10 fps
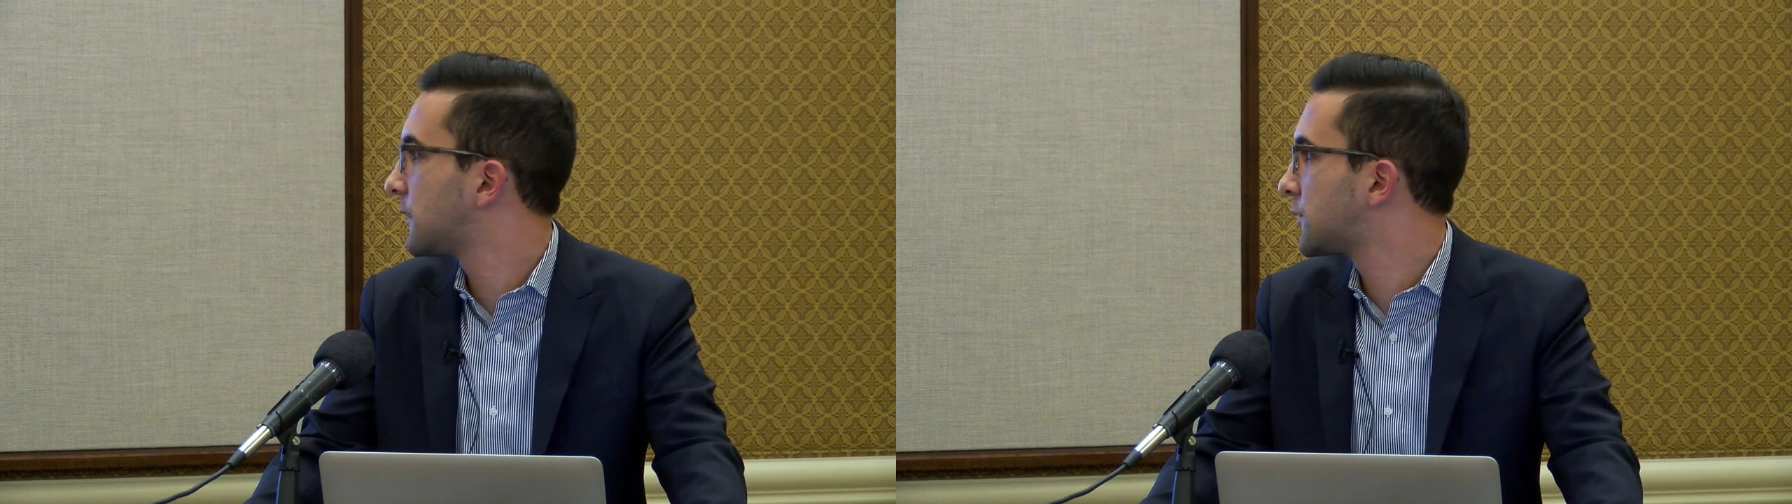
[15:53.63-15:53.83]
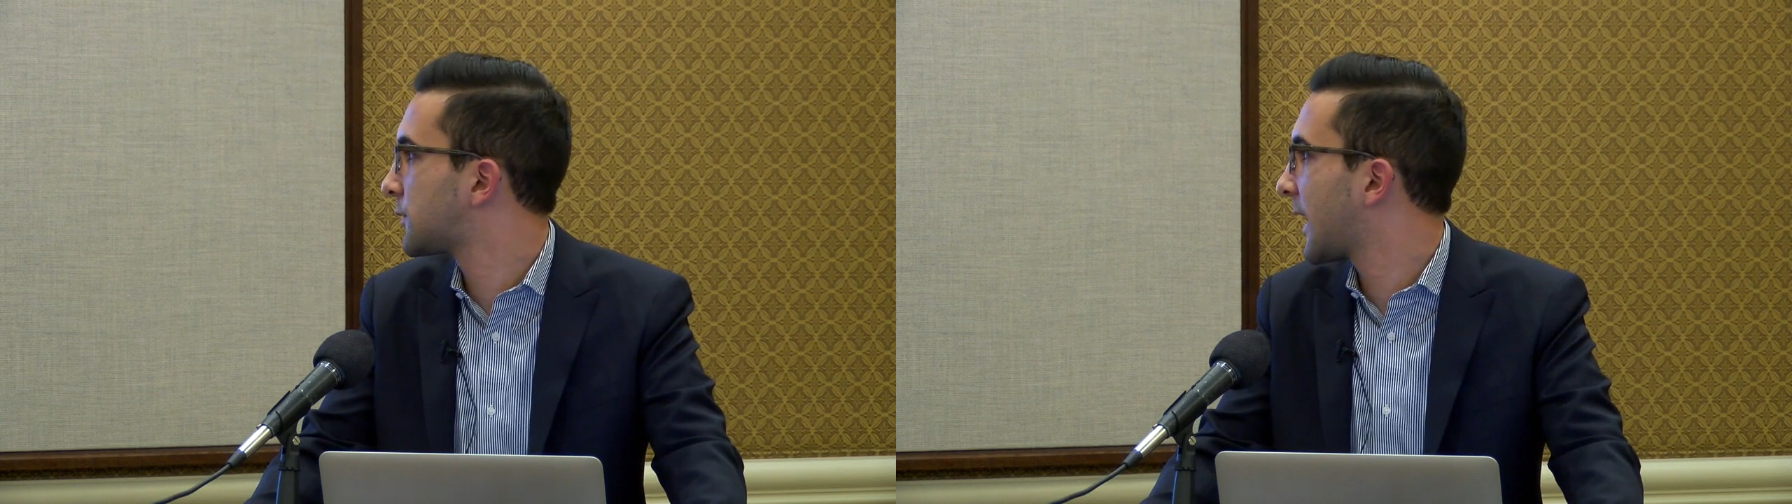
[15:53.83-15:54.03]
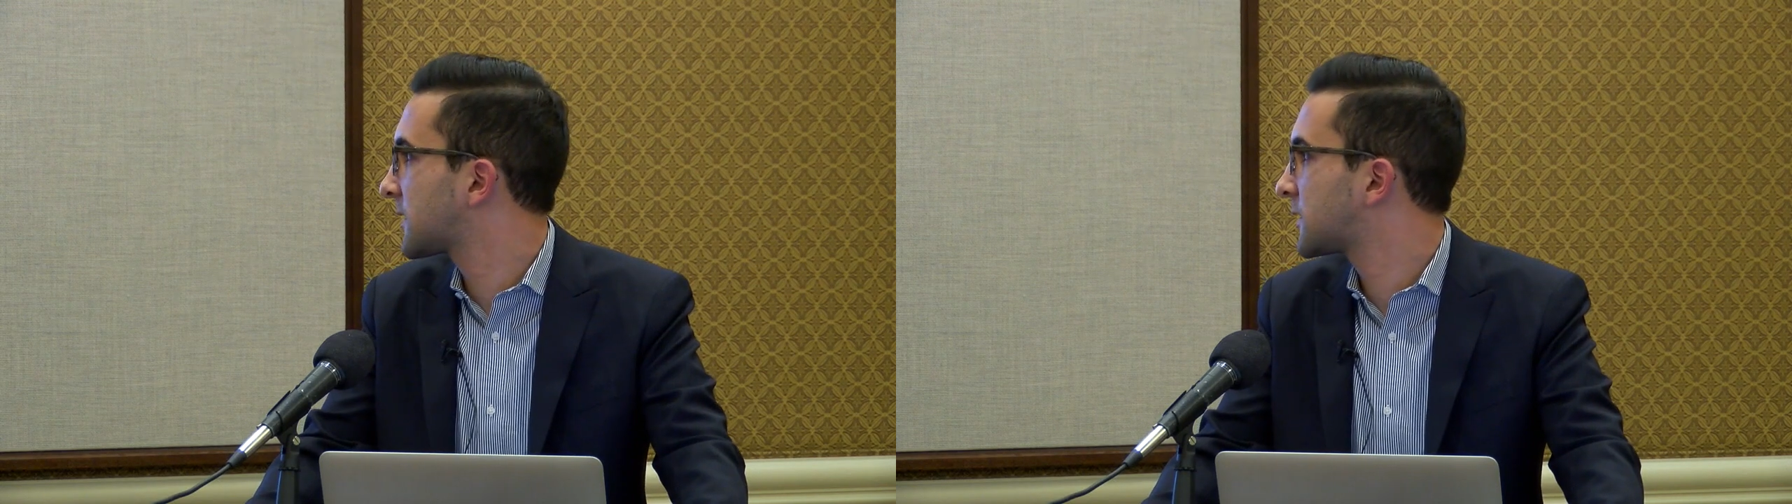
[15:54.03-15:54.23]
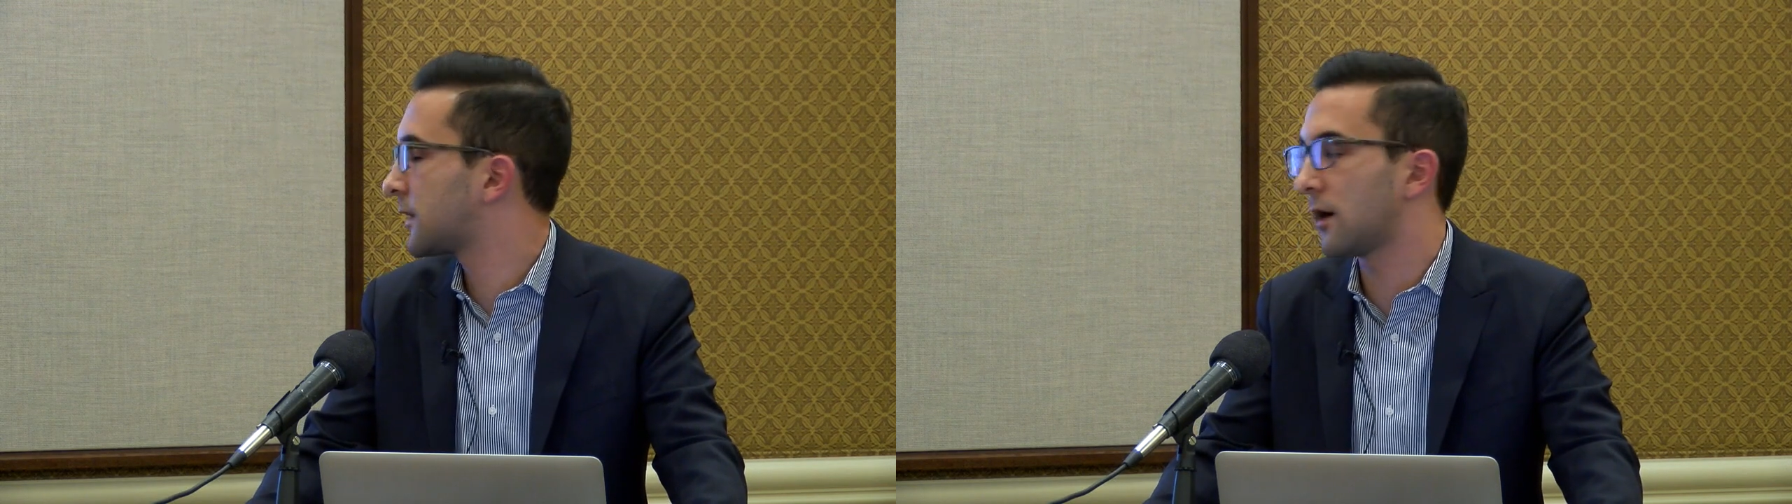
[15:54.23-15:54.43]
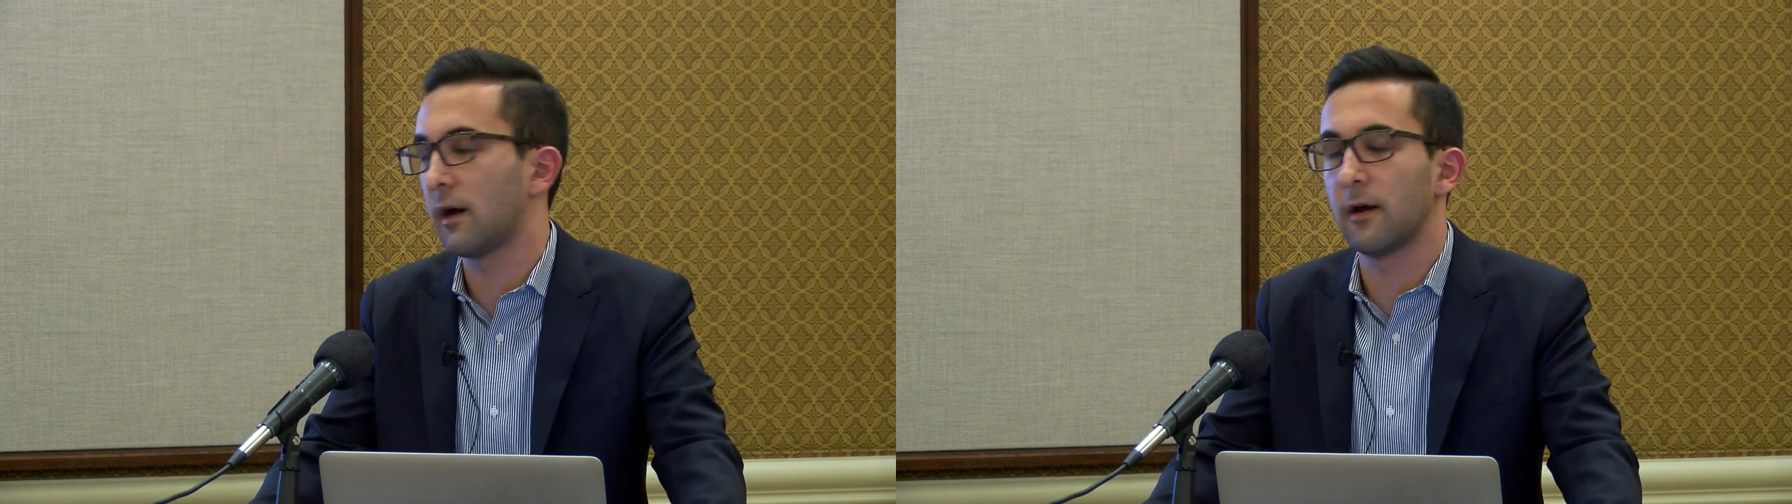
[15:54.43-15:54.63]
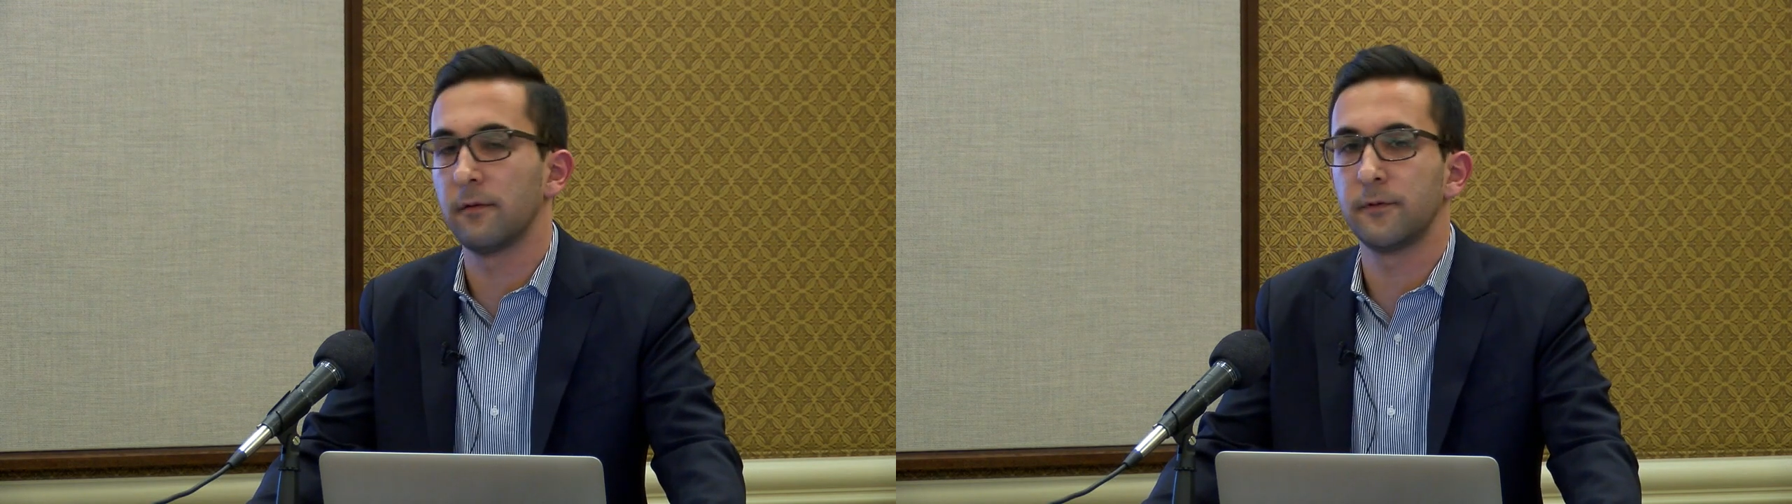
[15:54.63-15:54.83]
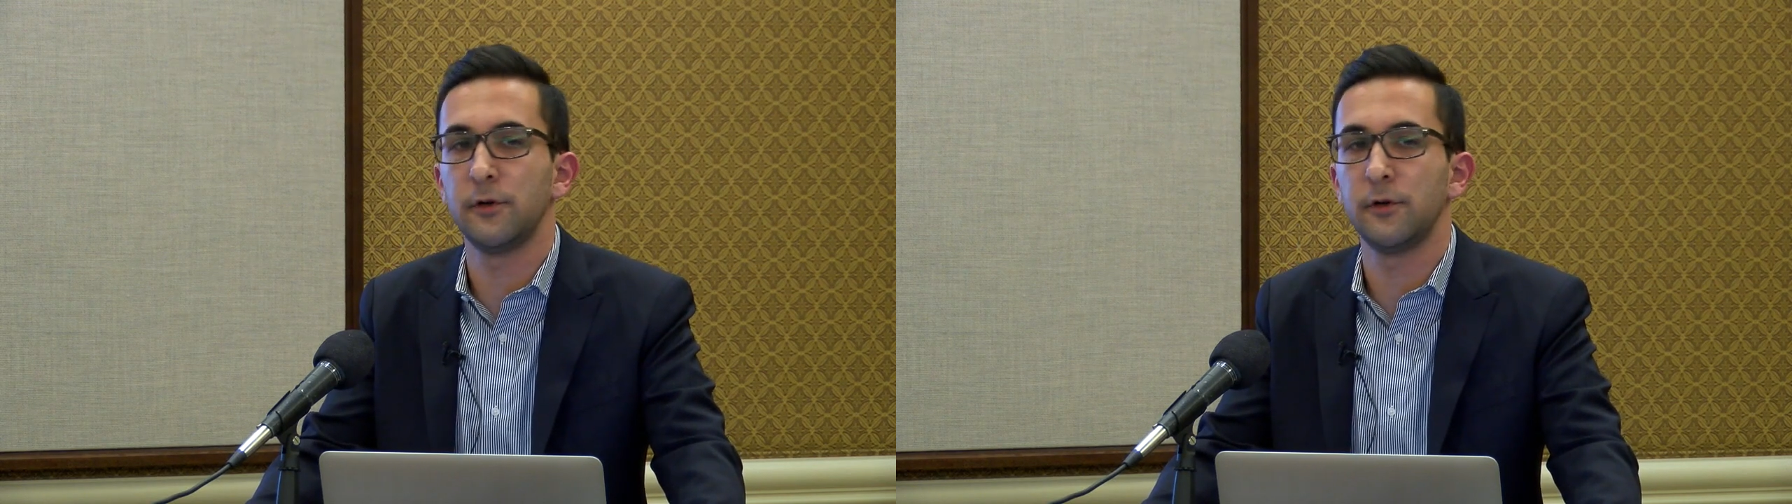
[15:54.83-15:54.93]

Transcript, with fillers: director of